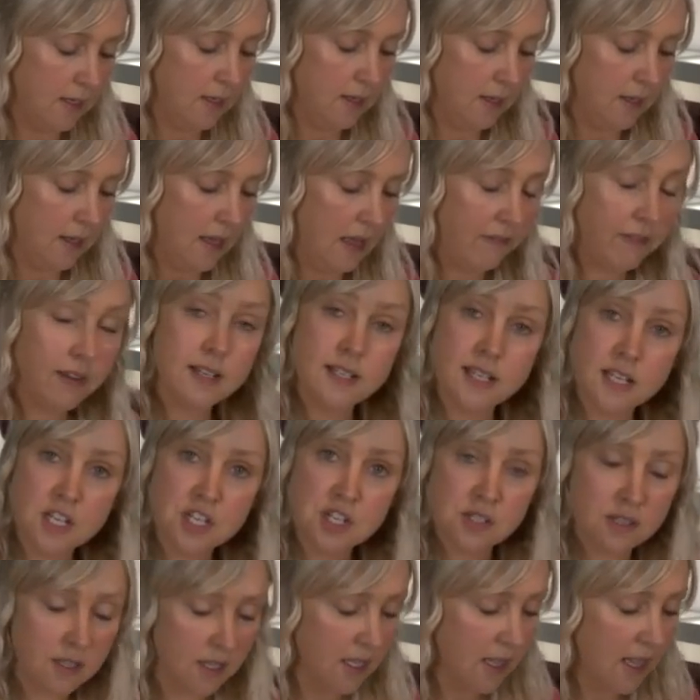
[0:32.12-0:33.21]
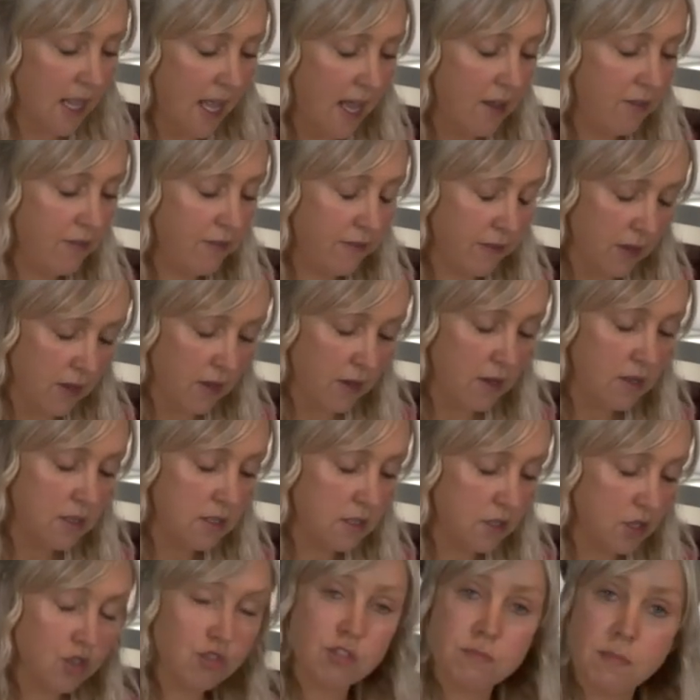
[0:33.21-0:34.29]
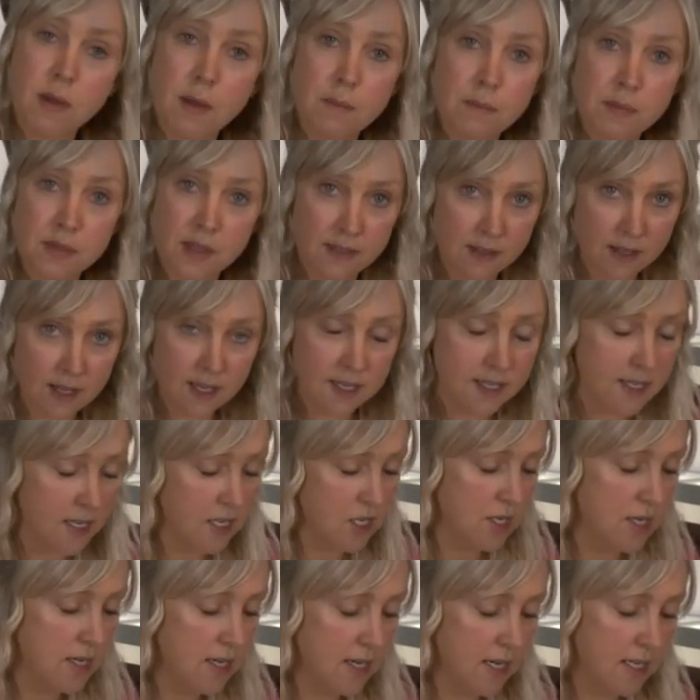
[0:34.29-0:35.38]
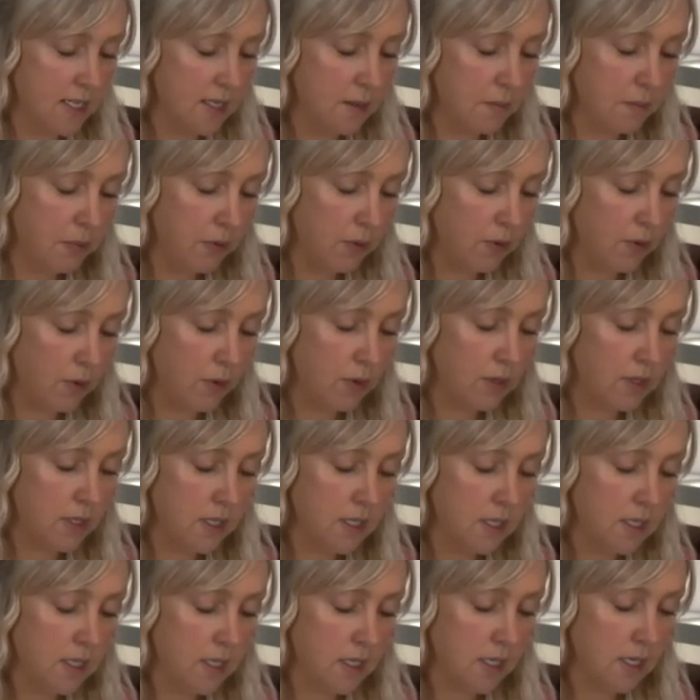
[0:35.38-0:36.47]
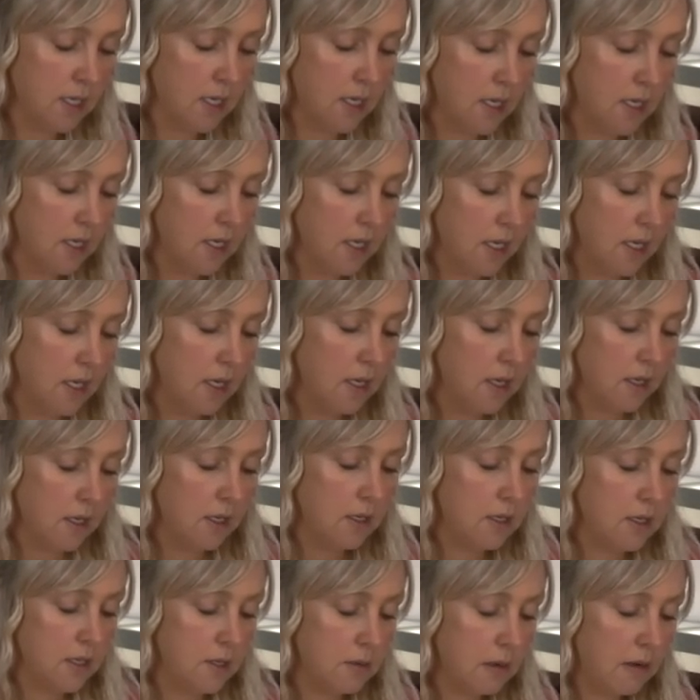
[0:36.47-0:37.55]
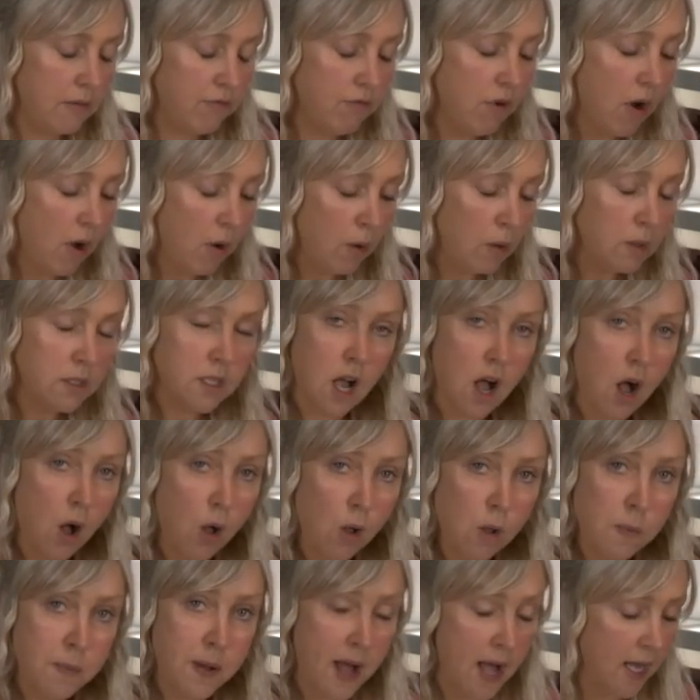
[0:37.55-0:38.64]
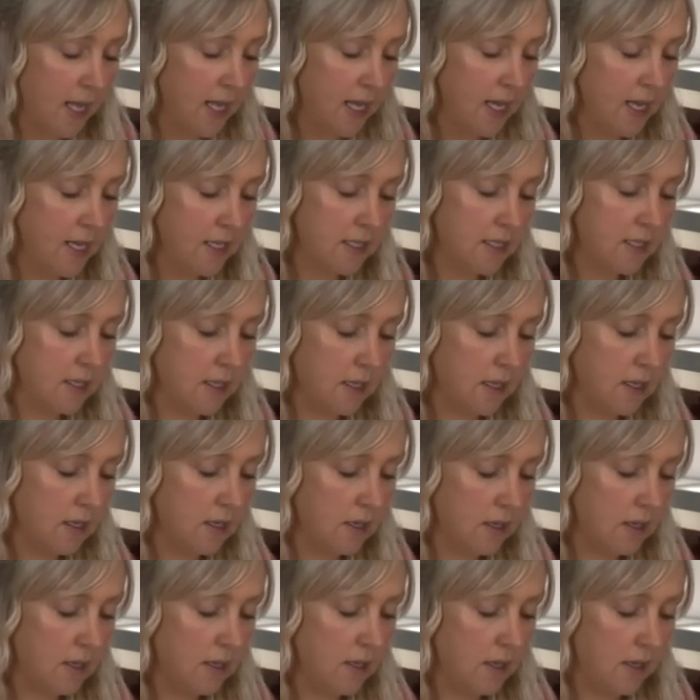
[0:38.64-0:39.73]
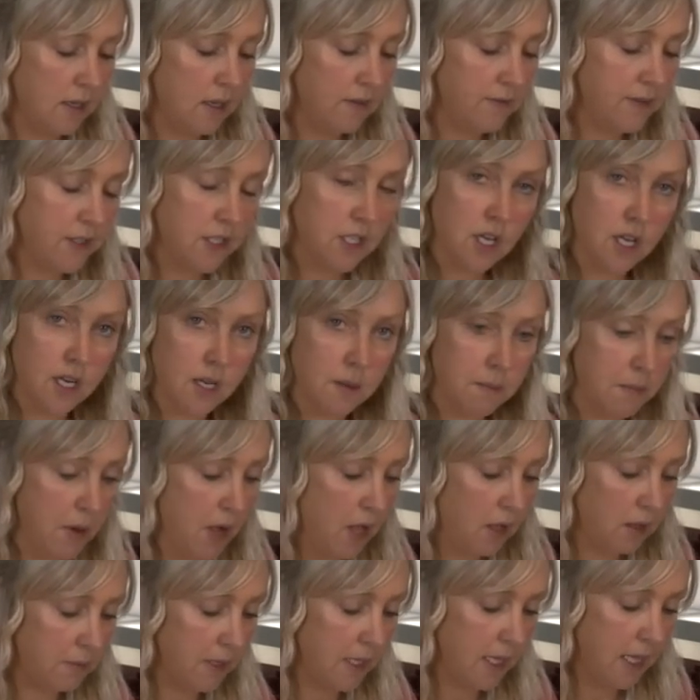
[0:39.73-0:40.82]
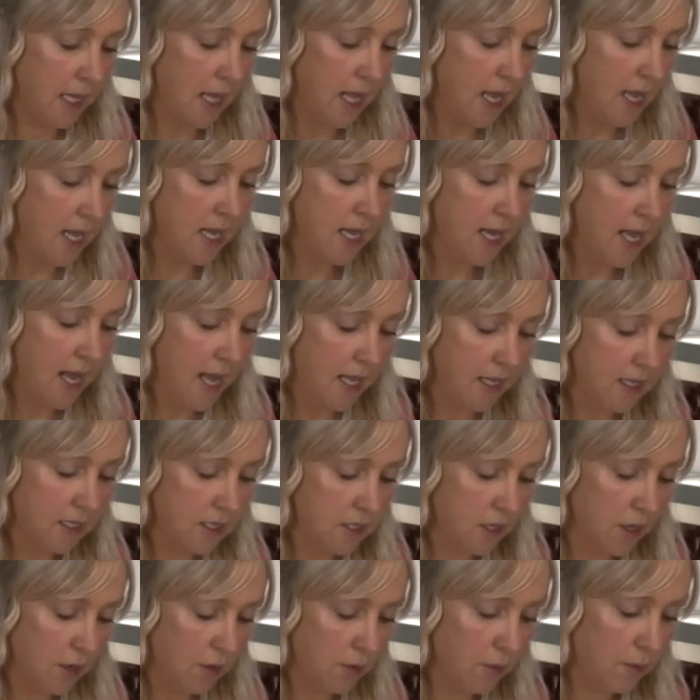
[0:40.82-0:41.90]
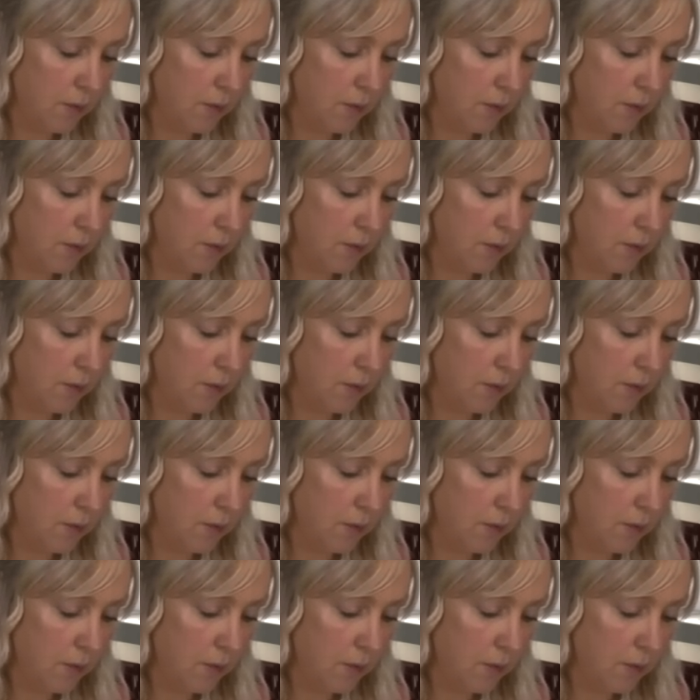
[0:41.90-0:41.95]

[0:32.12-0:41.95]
I've conditioned the clay first, just remember that conditioning is important. So I've rolled a whole packet of cernit polymer clay into